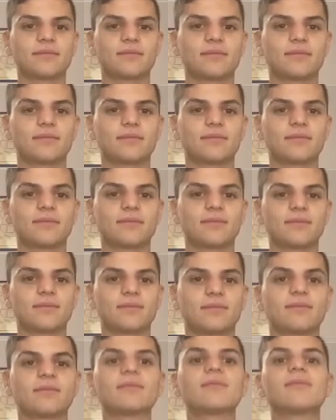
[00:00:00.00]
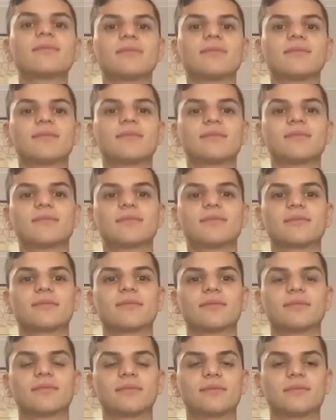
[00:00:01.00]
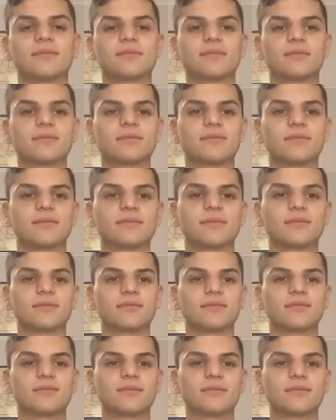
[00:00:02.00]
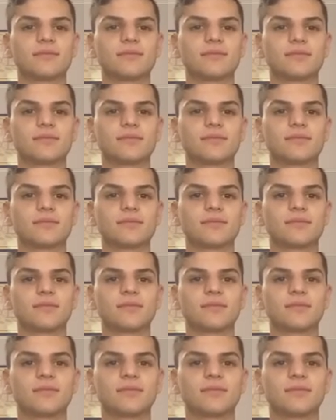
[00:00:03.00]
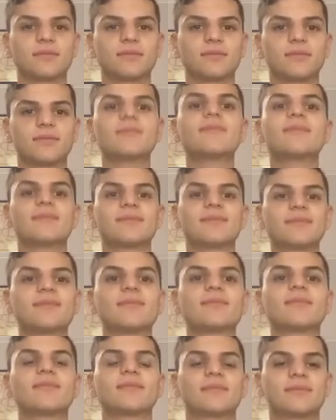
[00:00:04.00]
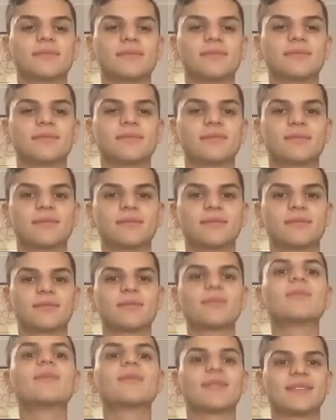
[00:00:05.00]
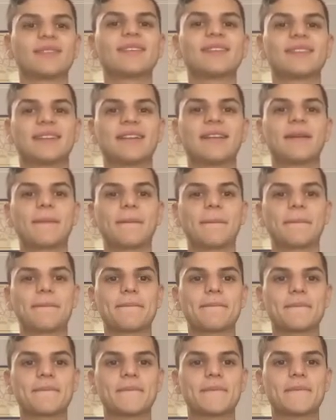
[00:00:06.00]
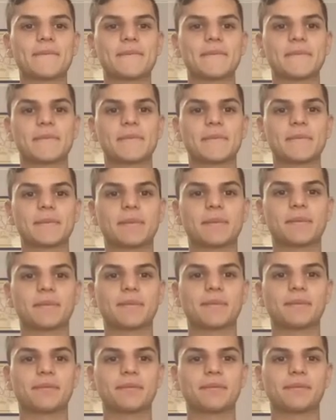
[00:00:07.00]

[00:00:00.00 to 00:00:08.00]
(not speaking)